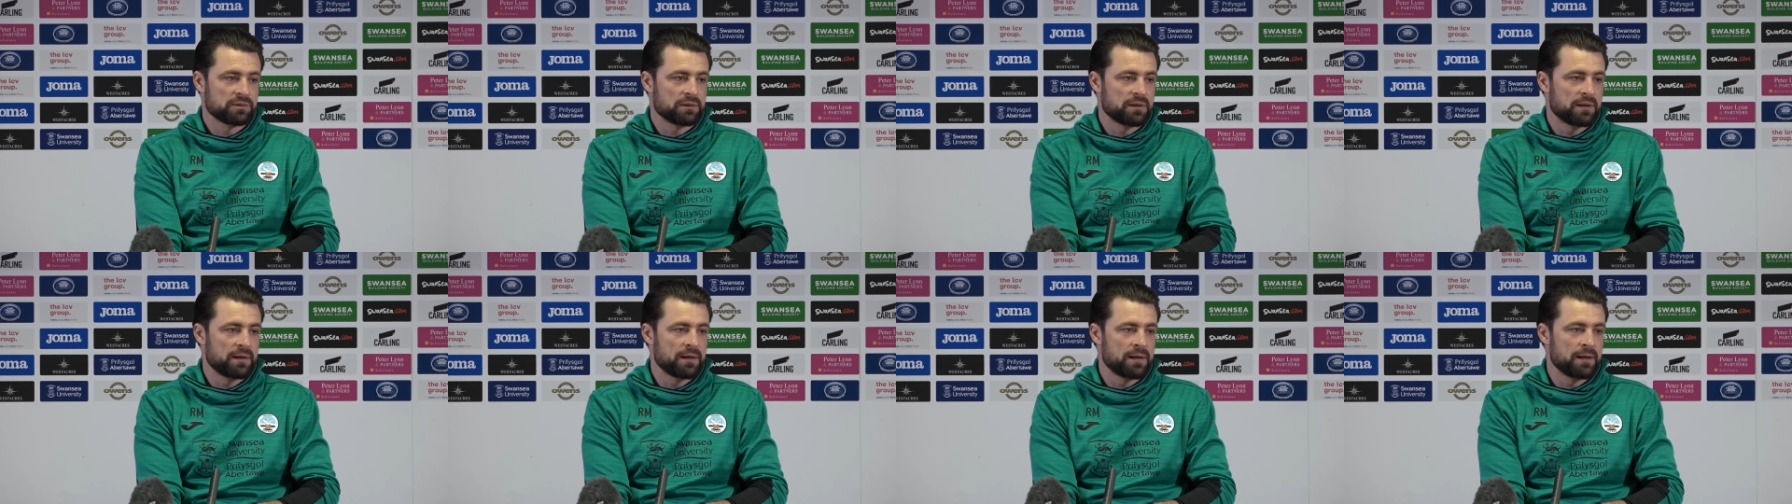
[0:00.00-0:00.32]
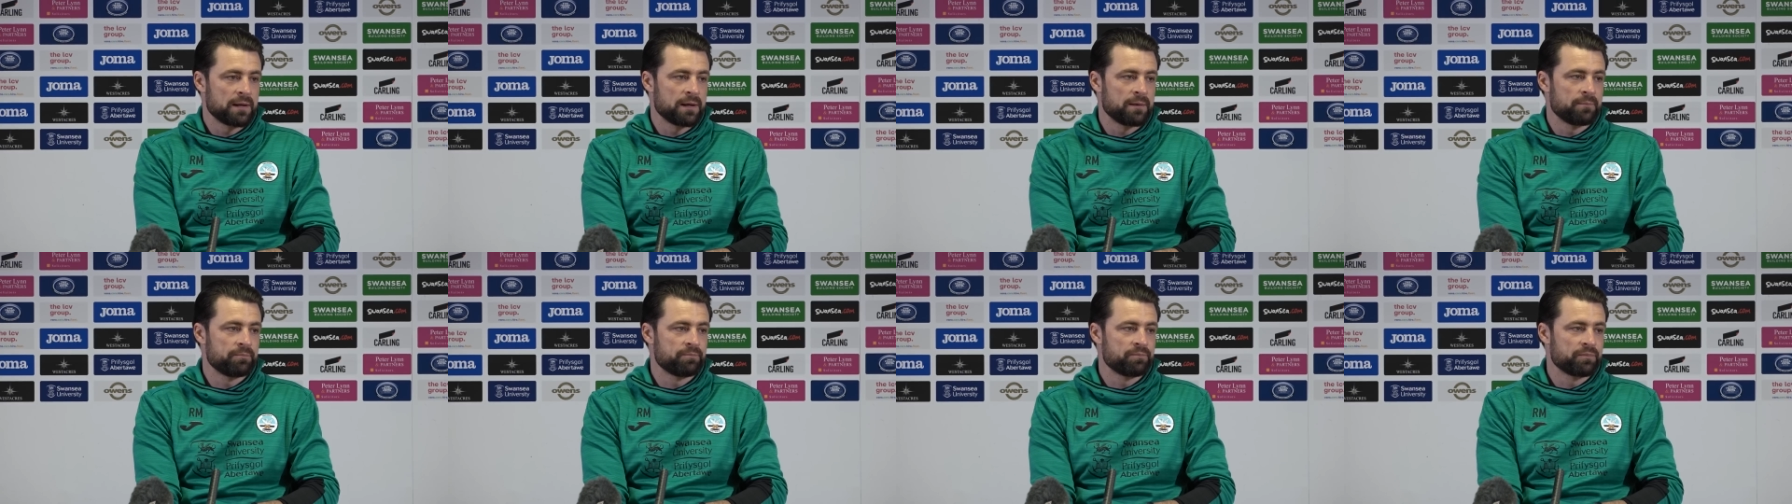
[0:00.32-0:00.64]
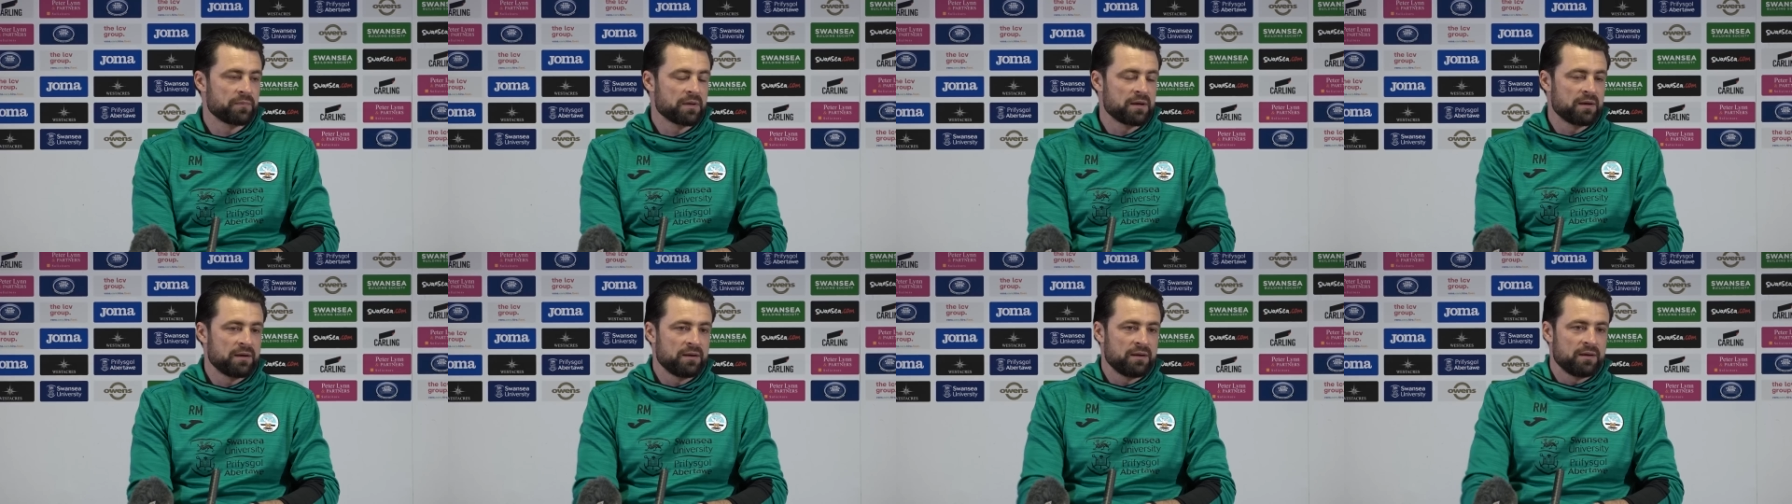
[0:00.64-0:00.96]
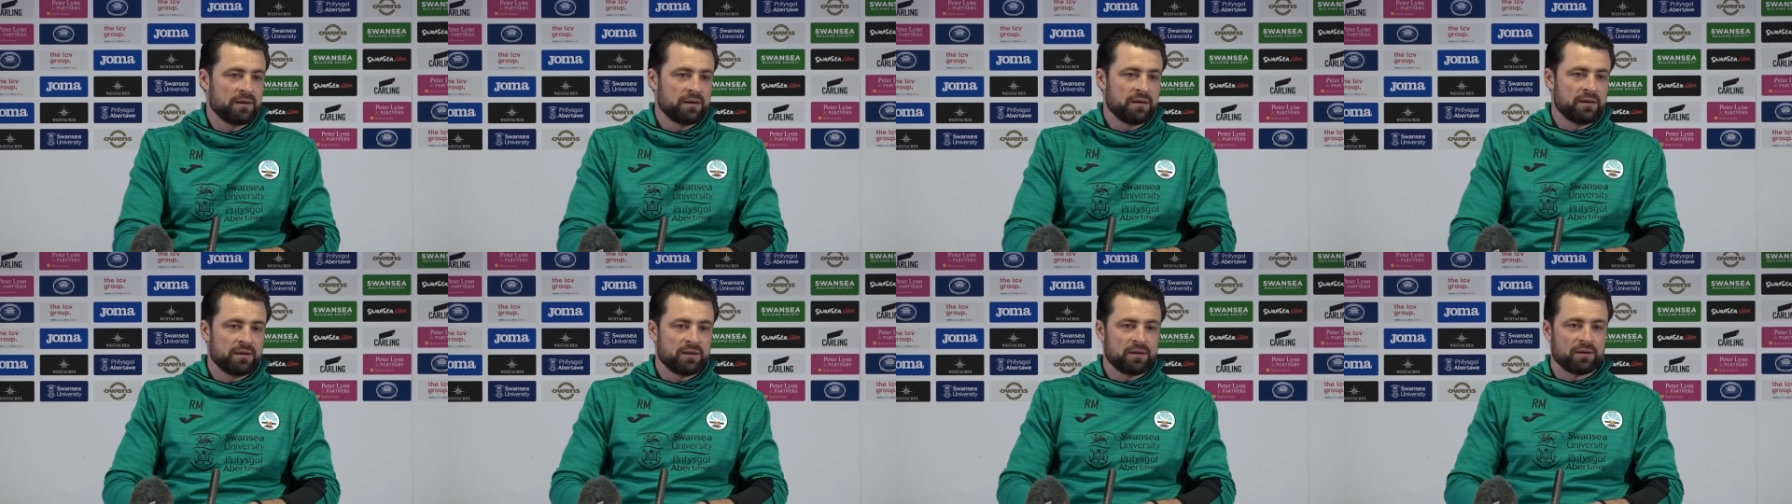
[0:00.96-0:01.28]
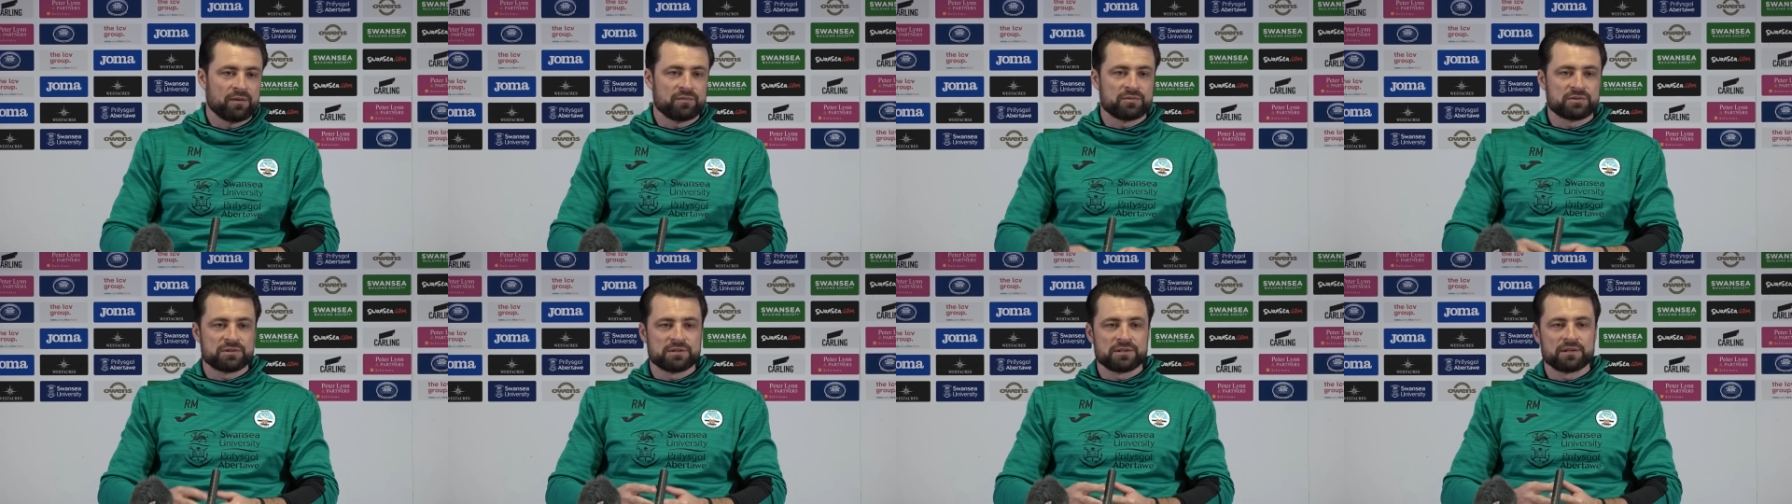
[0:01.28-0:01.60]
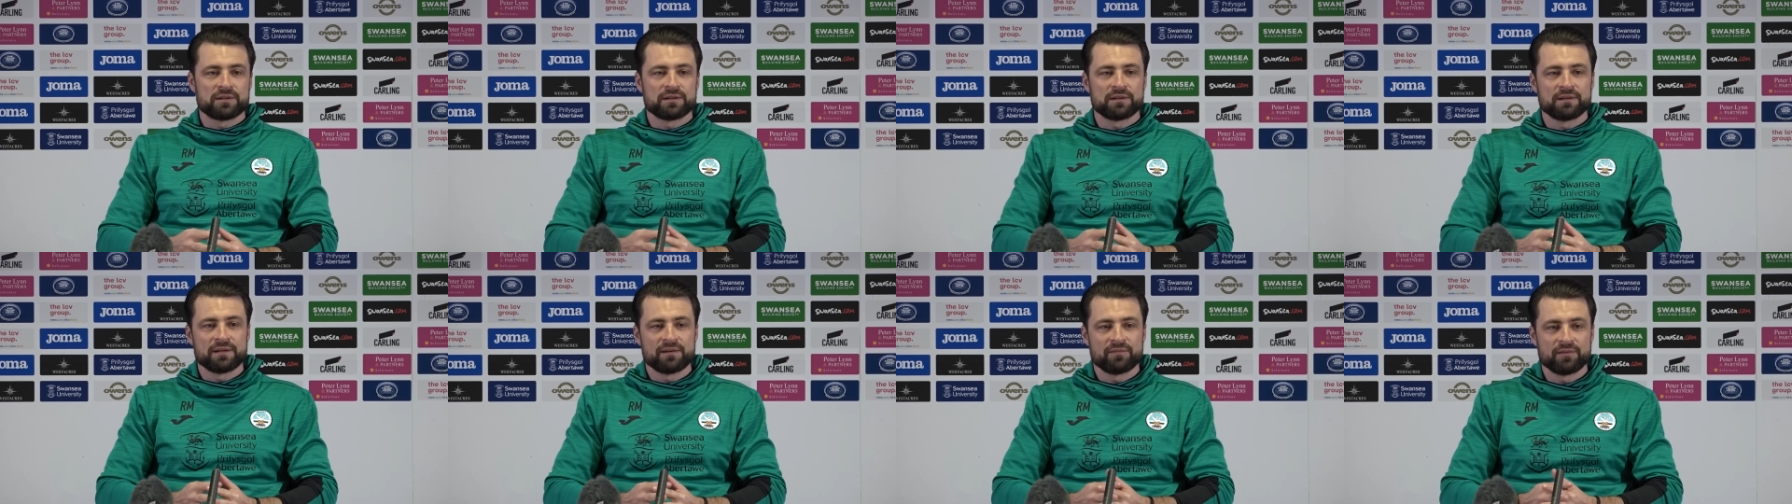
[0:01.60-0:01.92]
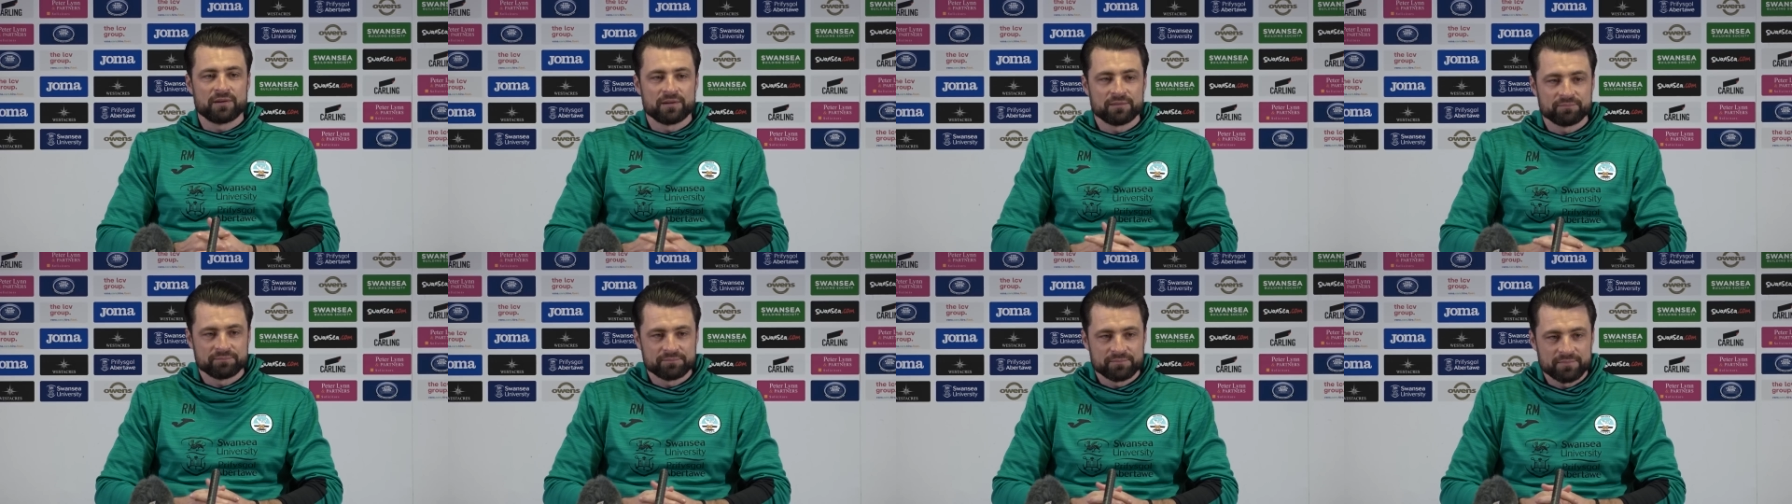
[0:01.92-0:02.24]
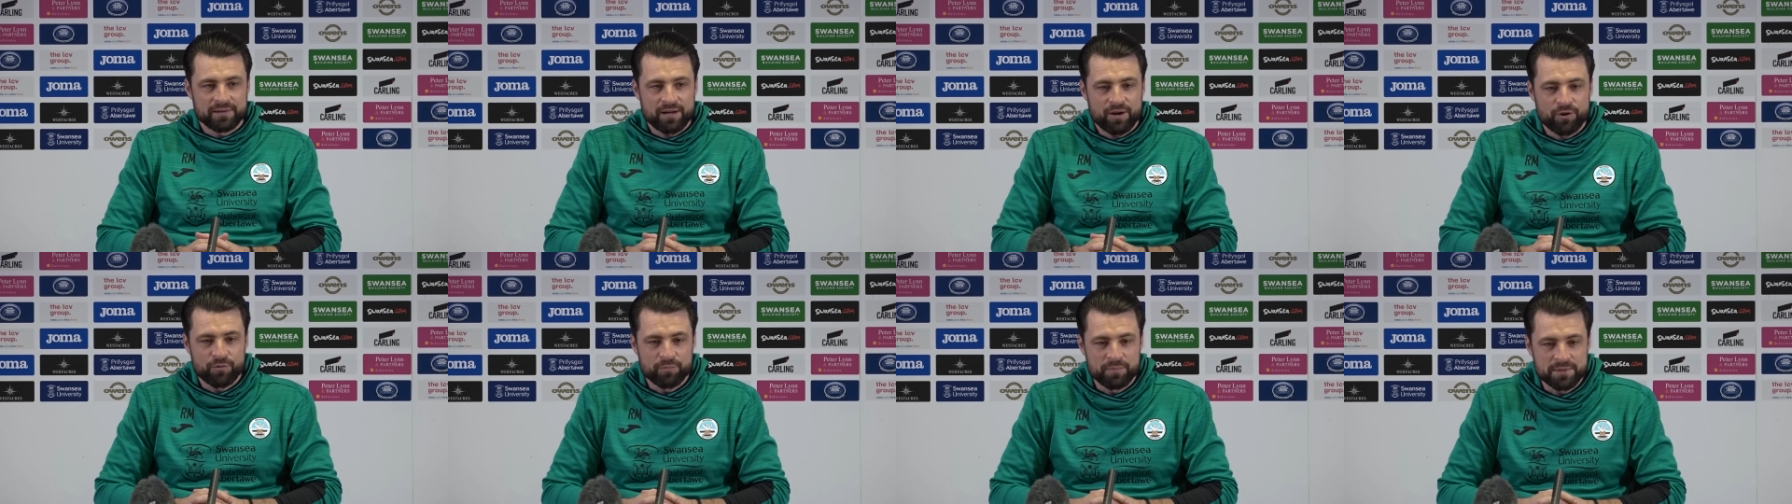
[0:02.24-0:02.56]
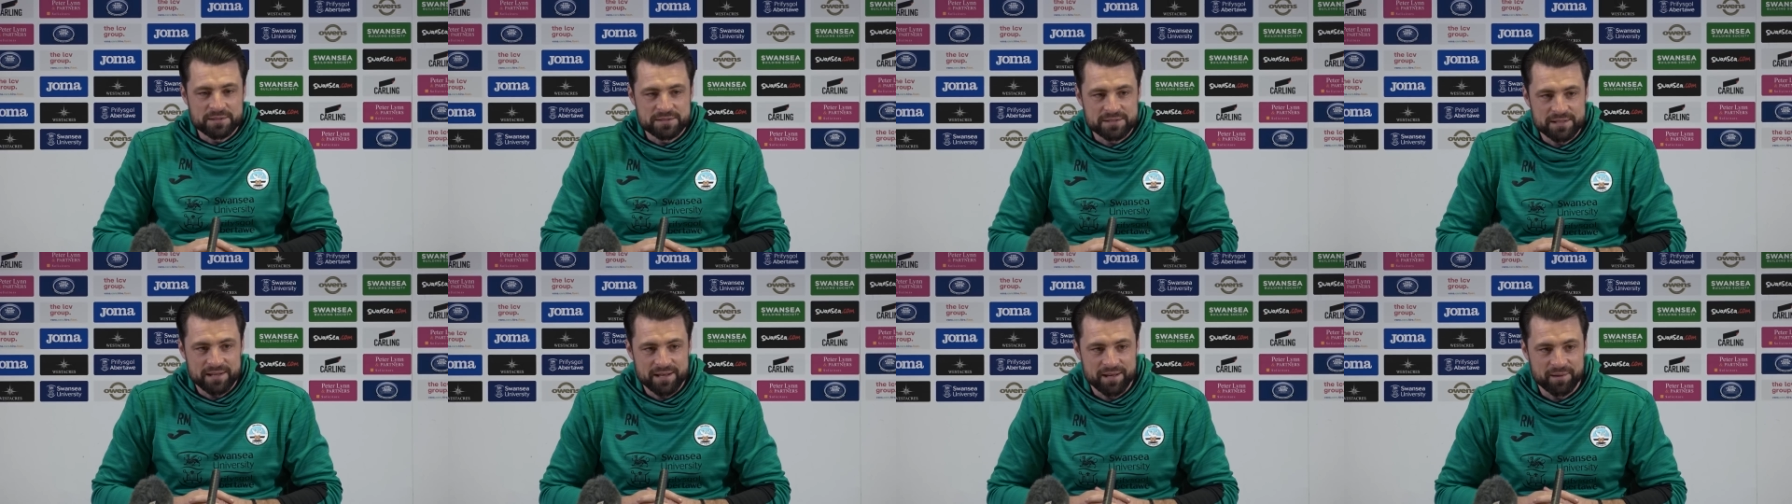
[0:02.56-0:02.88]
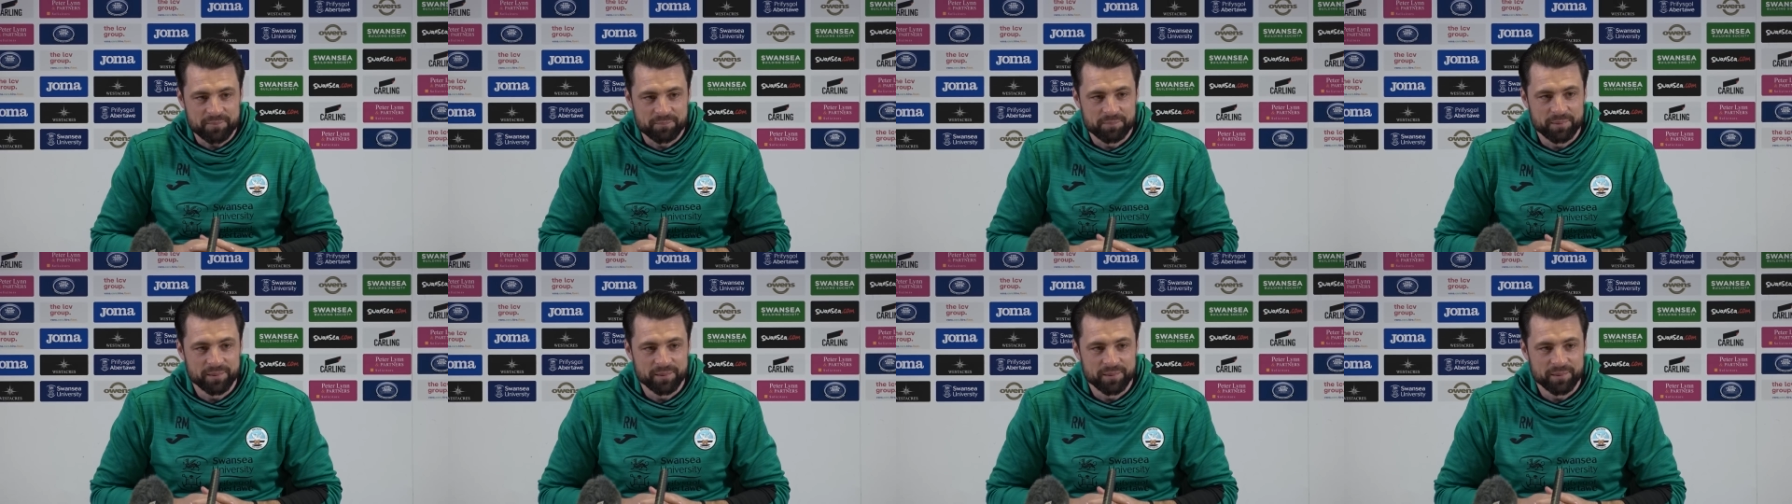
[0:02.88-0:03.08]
Um, obviously, you can never hold me to that,